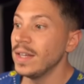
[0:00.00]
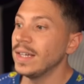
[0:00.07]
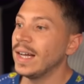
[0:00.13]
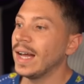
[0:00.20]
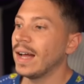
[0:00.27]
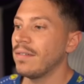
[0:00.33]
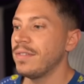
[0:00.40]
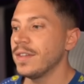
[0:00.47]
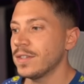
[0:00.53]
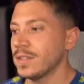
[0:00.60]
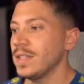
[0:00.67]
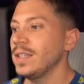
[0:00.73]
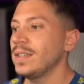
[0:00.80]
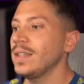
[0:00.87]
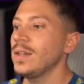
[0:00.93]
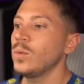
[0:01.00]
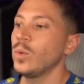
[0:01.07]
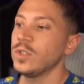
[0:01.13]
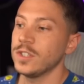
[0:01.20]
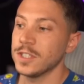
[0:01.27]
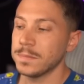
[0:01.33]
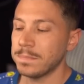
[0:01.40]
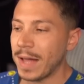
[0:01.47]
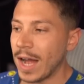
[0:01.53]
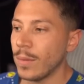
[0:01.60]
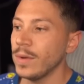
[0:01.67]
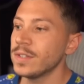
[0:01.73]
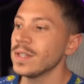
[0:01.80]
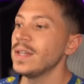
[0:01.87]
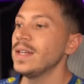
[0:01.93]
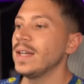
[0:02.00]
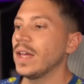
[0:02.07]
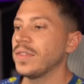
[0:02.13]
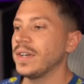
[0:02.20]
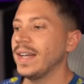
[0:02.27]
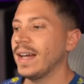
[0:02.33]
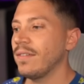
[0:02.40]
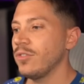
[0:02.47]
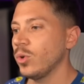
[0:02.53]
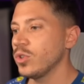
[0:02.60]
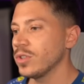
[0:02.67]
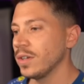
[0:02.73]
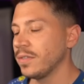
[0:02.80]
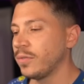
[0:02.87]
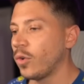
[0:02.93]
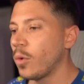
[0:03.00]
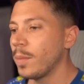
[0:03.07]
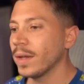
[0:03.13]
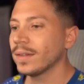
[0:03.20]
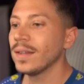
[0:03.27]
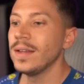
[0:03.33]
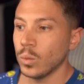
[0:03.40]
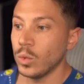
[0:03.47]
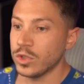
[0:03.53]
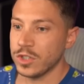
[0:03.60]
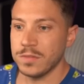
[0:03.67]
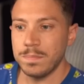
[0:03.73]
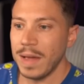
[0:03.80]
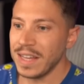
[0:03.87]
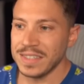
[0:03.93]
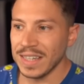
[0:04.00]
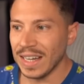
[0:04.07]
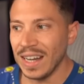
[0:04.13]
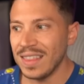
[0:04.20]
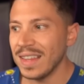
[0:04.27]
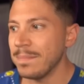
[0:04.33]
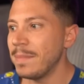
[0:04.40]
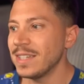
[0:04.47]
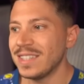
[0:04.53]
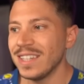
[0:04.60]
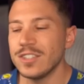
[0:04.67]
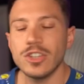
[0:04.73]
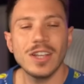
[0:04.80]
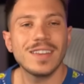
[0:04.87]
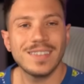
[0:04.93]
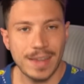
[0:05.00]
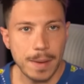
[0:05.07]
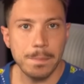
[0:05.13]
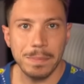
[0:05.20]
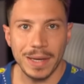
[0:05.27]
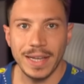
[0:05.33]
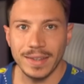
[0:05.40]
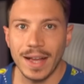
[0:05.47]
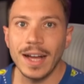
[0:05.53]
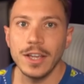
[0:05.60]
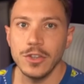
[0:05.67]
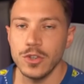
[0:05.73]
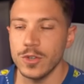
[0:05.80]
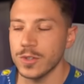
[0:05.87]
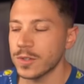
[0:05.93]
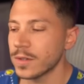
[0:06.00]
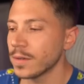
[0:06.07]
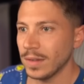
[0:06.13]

I have the city, which is Paris, and then I have the original format, which is basically the message template I used.